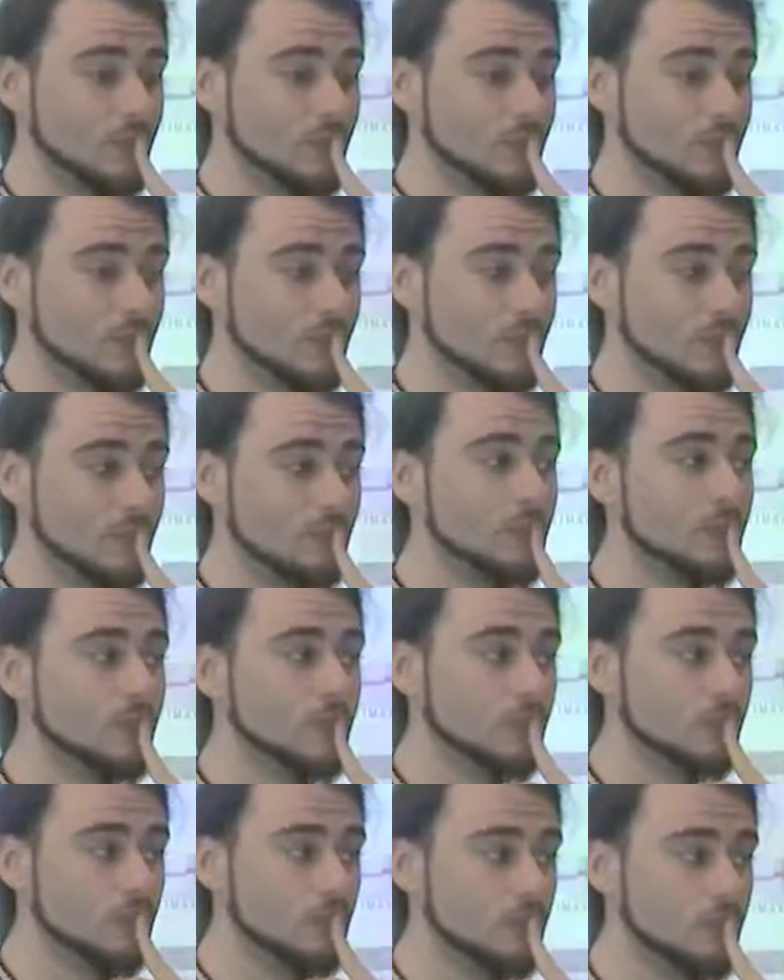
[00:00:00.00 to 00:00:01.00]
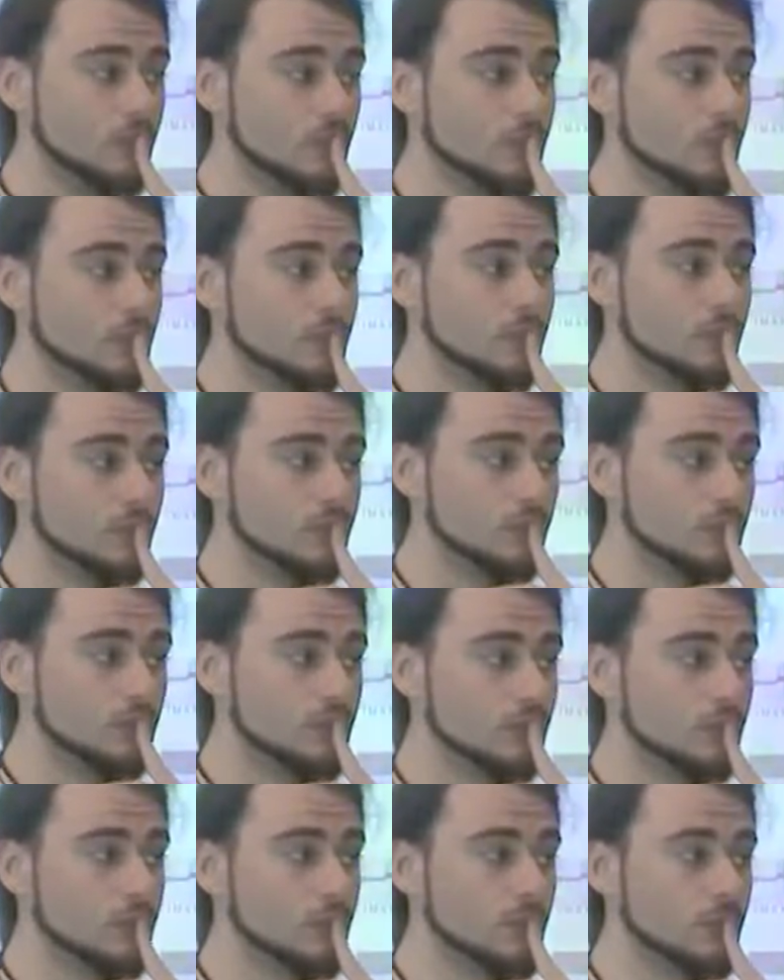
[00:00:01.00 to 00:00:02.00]
Are all these features
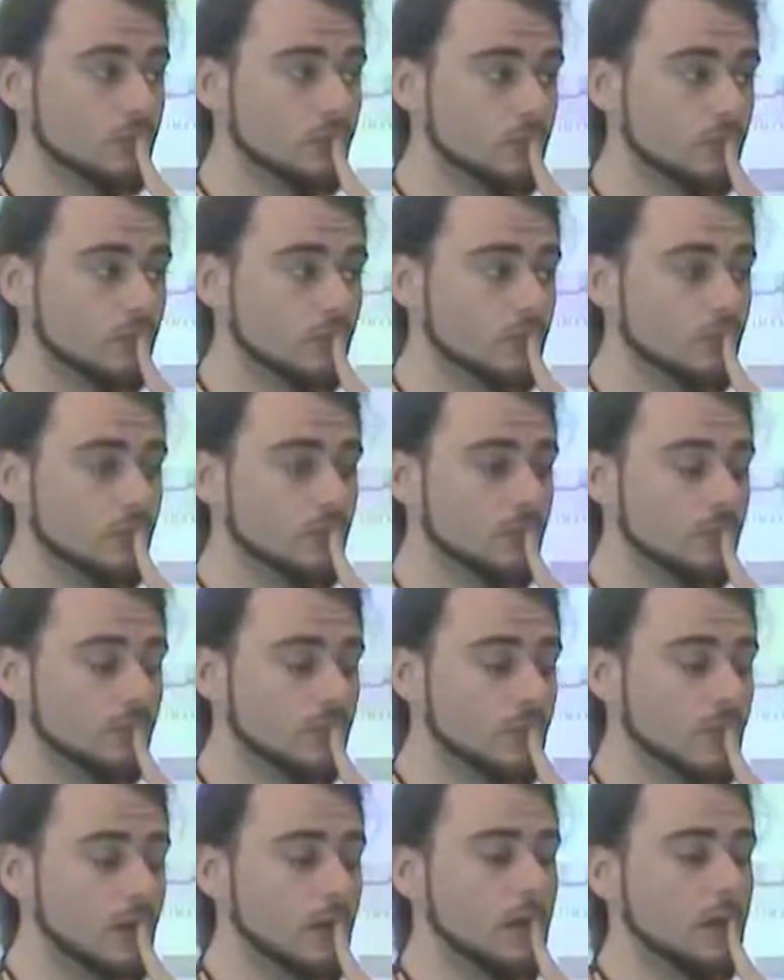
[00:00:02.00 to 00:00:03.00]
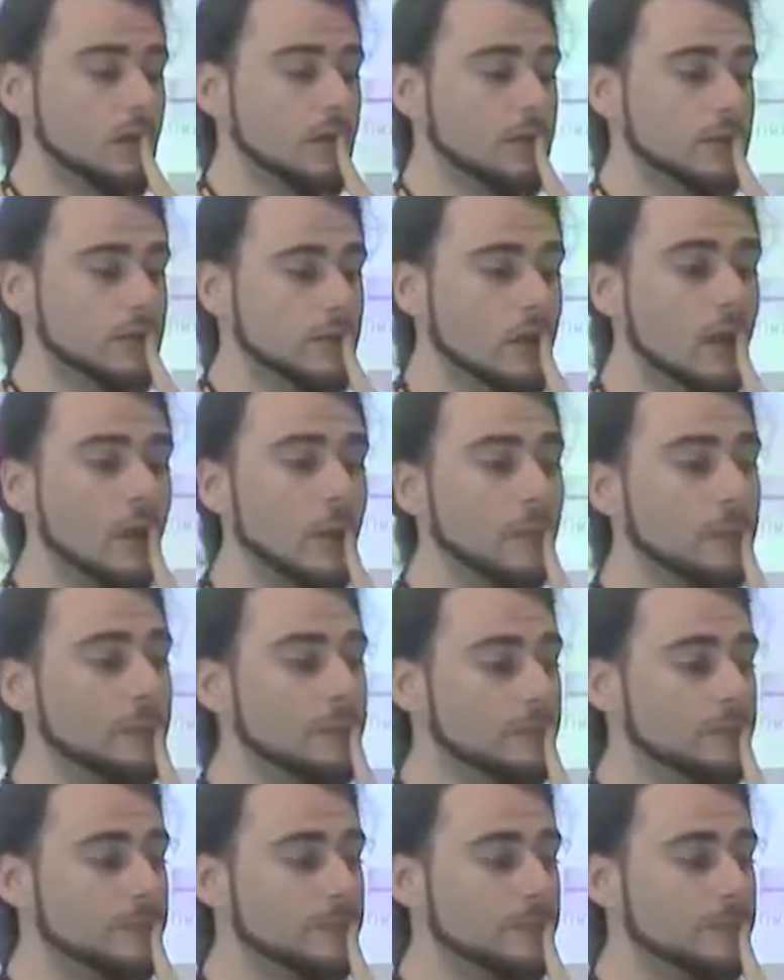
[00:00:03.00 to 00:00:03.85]
available on mobile? No.